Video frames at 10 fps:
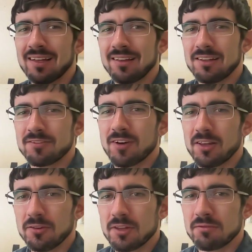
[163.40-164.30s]
Let's
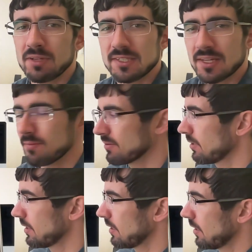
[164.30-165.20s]
follow the 3 steps
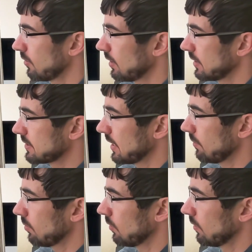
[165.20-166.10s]
with another
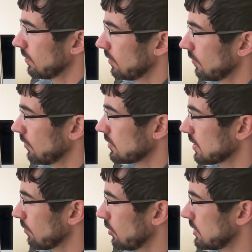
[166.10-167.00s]
example. So first I'm going